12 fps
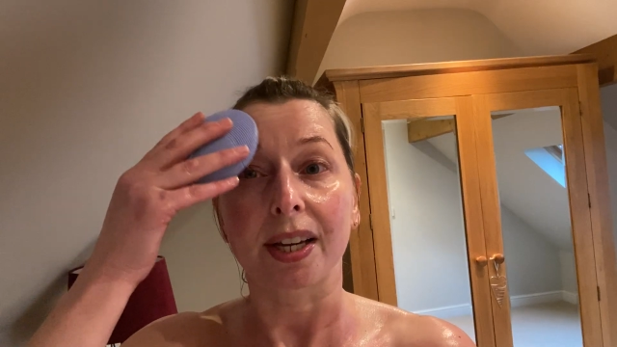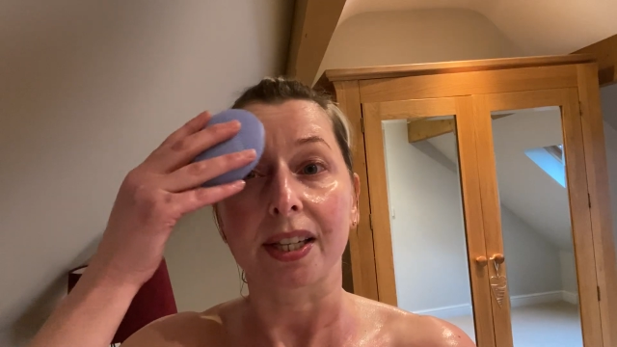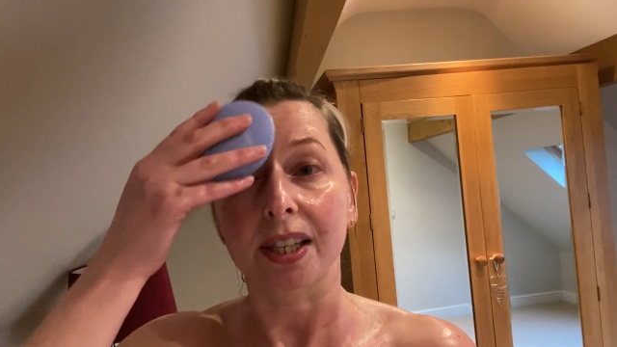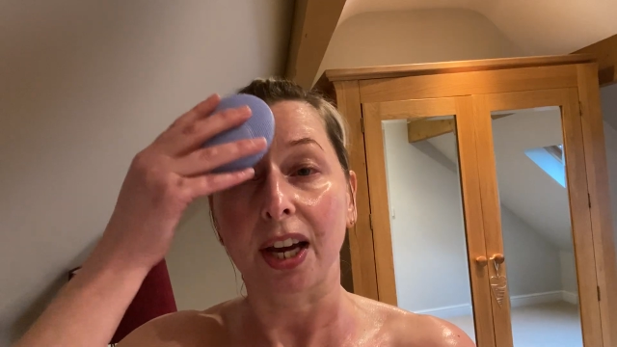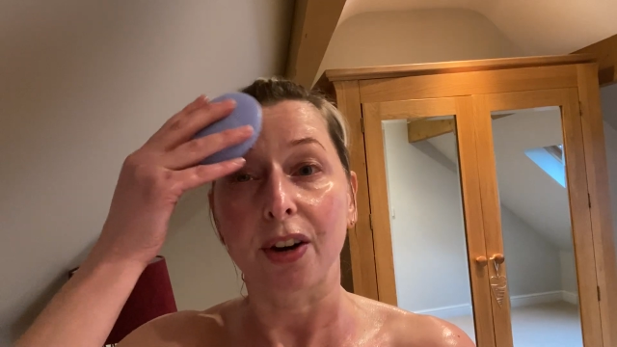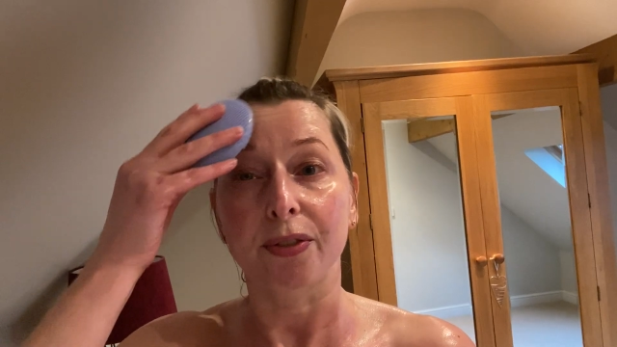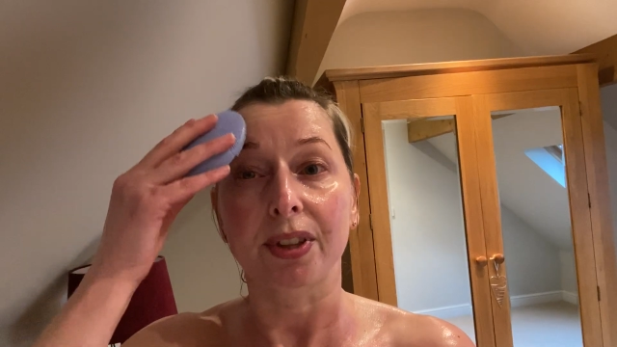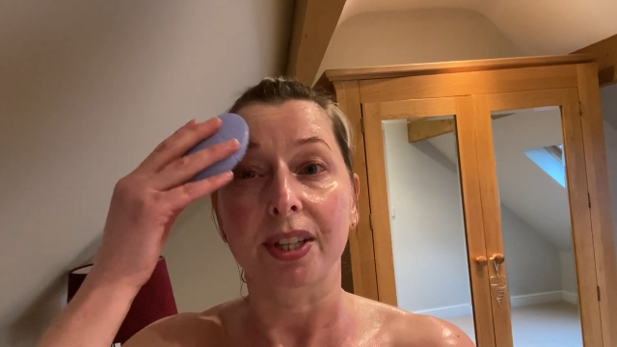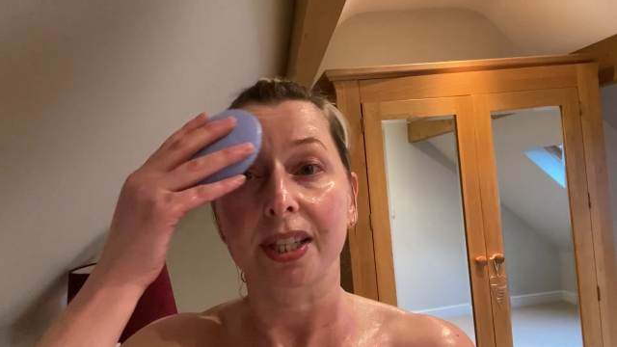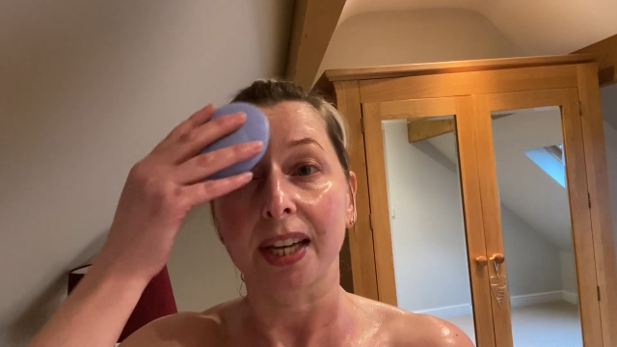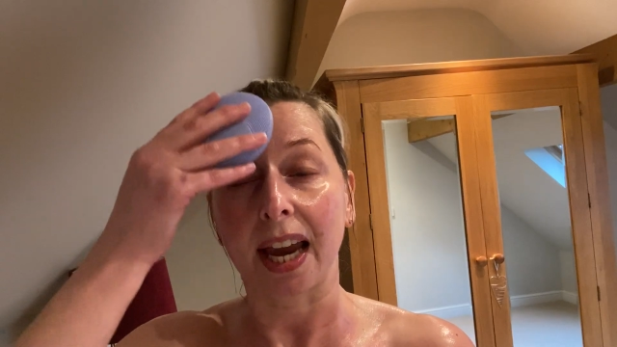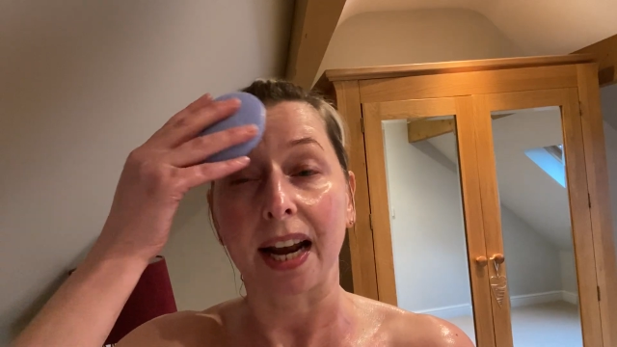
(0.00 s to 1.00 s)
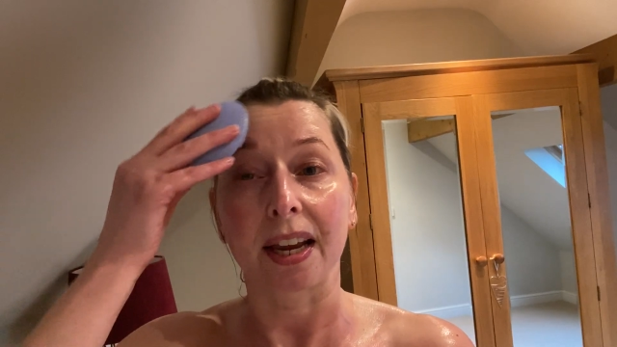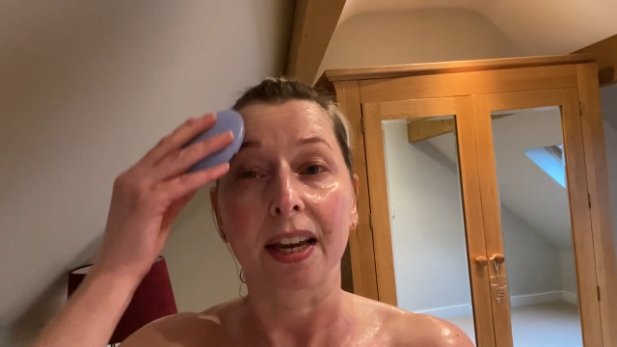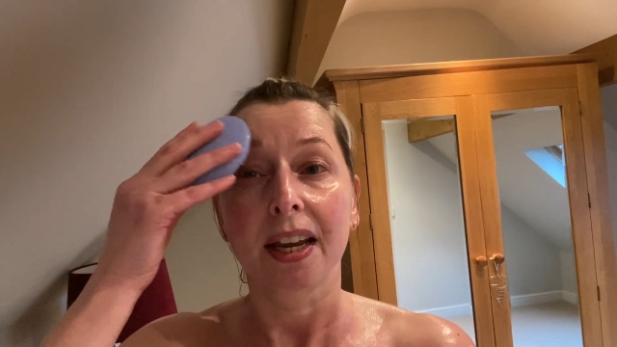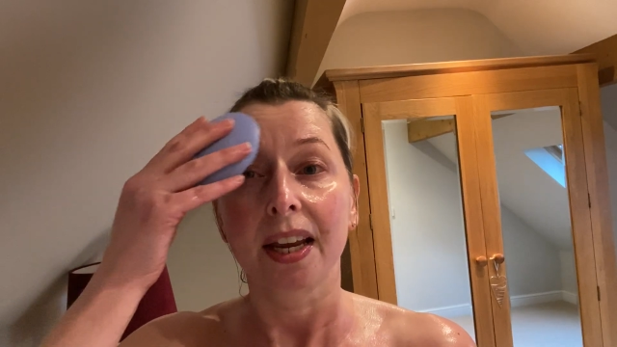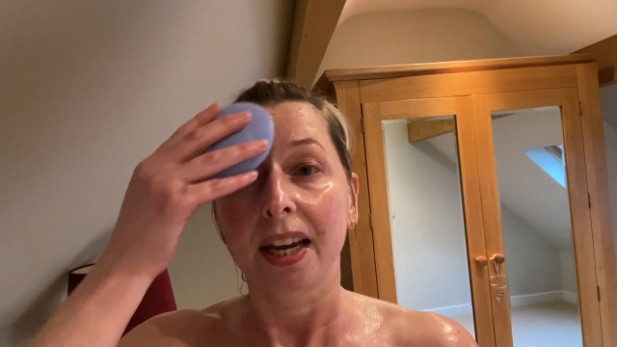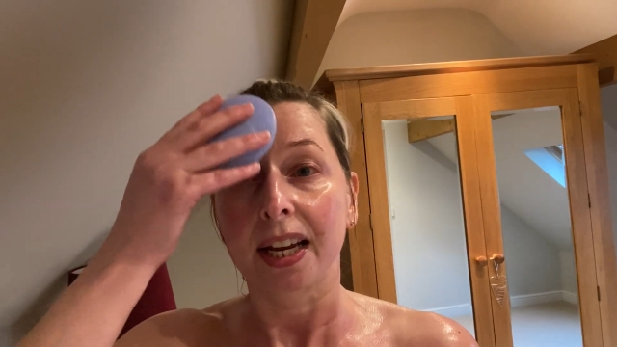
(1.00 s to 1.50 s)
this over the skin
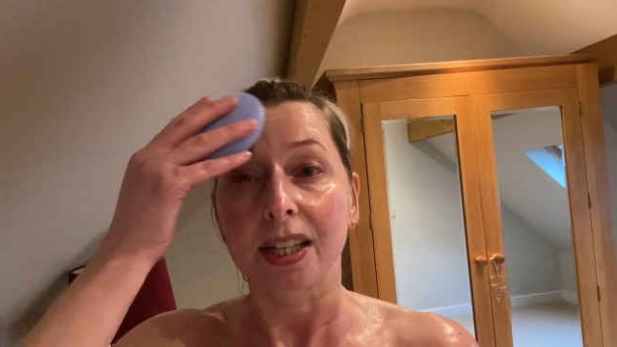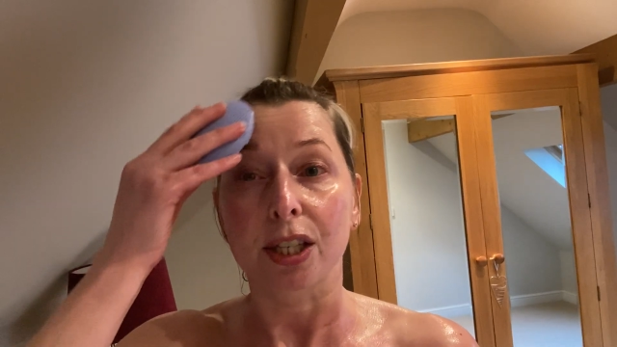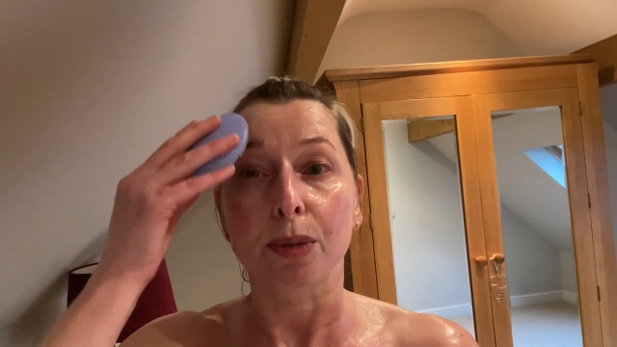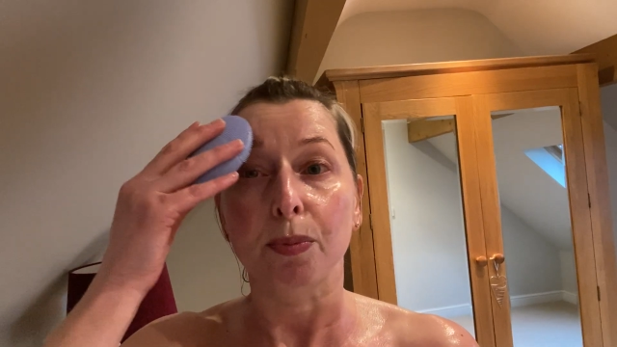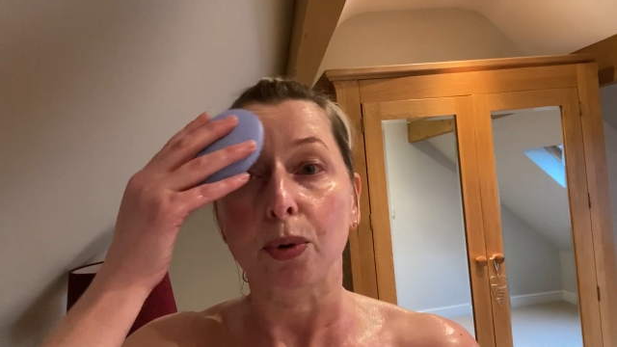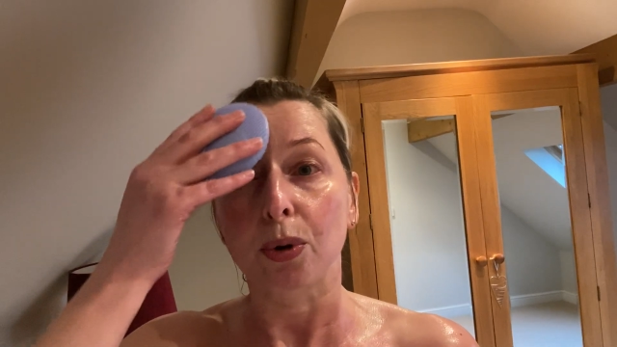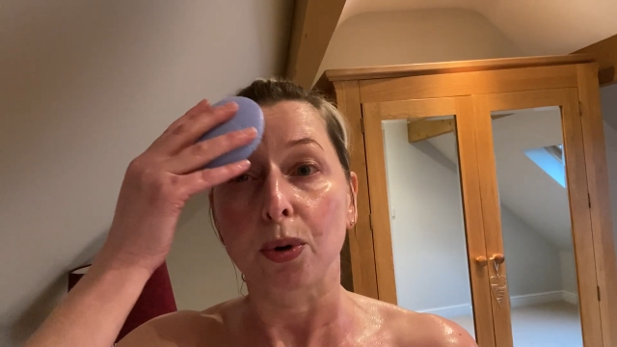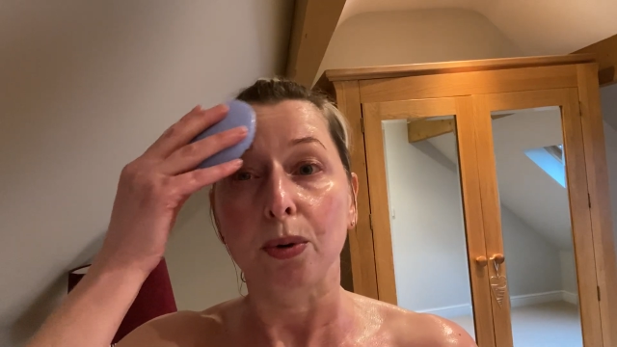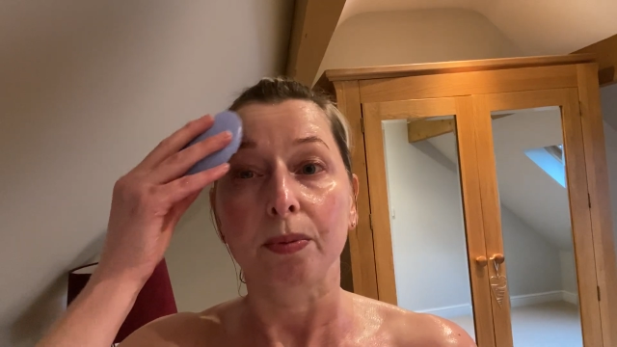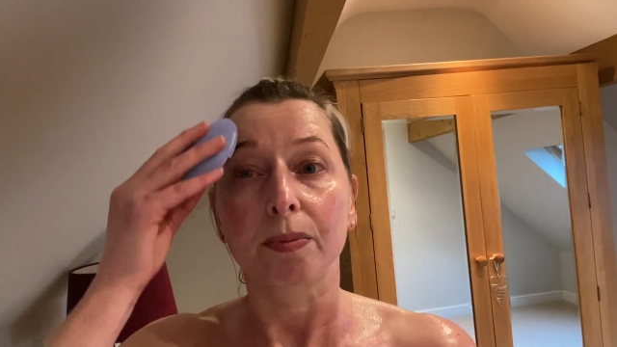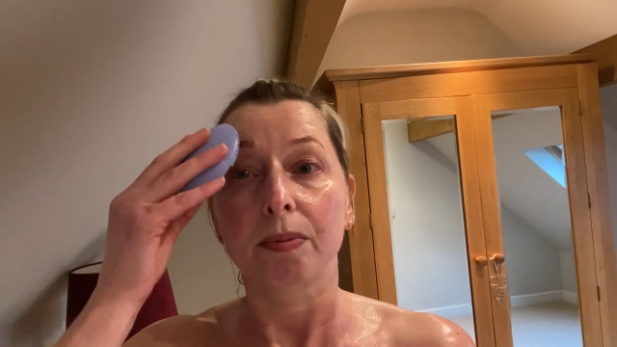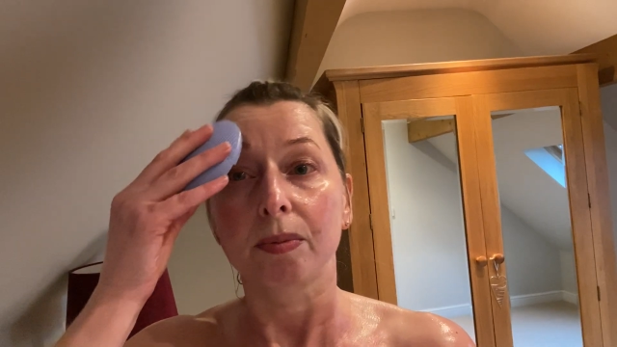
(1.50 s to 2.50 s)
in small